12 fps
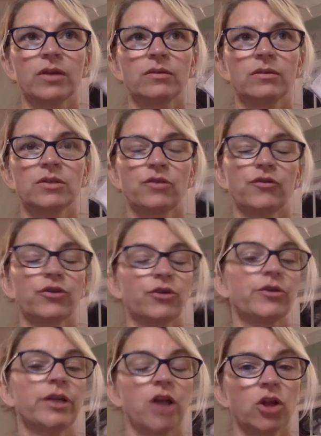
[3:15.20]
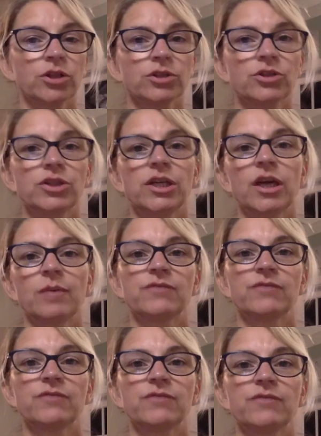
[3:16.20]
so for $30, you get up to
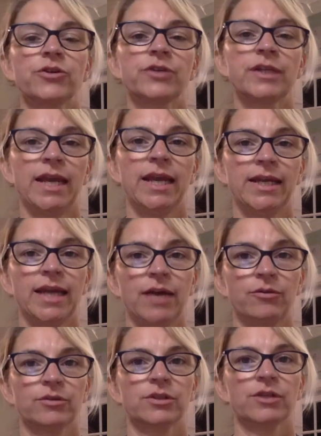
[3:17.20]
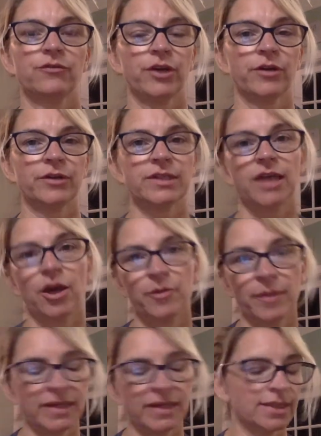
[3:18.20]
480 hours of fragrance. I hope
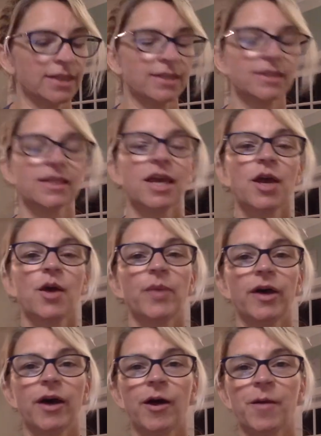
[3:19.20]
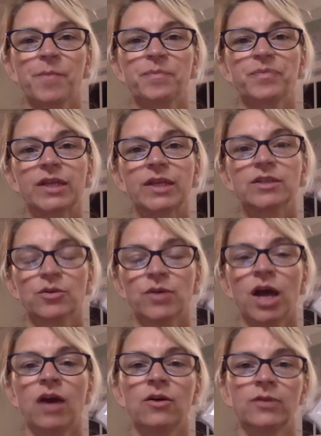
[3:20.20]
that made sense. But um, so
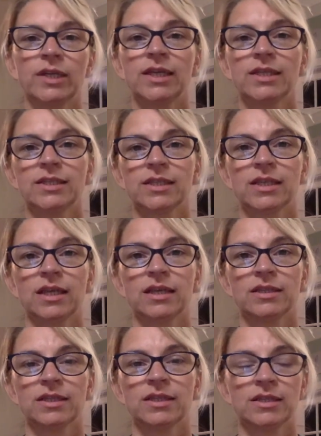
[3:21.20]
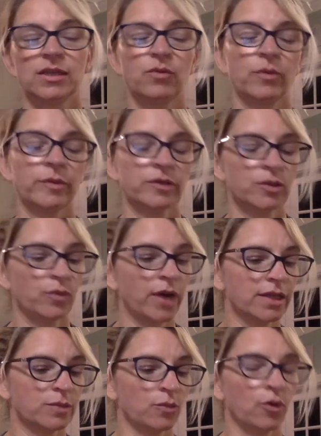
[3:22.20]
not only is, is Scentsy Warmers and
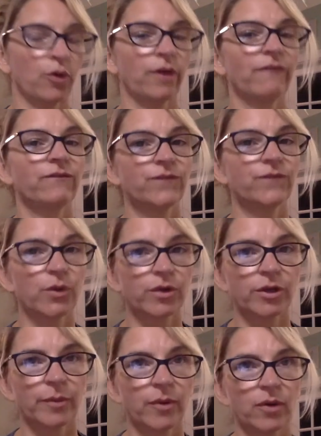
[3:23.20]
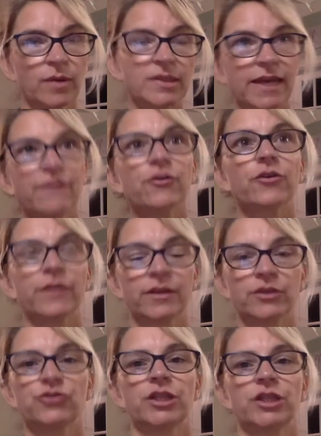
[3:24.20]
Wax more affordable, uh, safer than
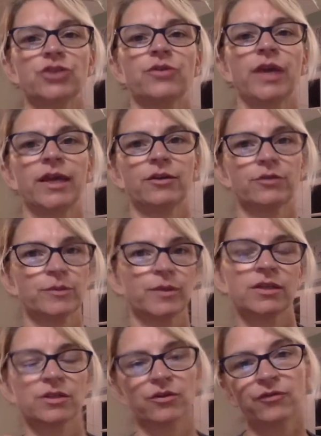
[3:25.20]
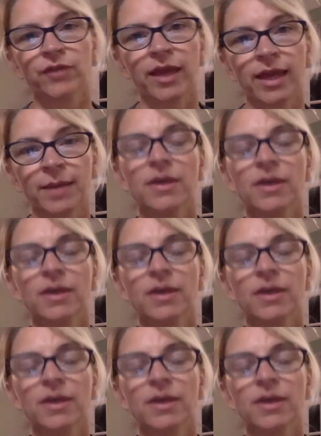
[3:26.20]
traditional candles because no flame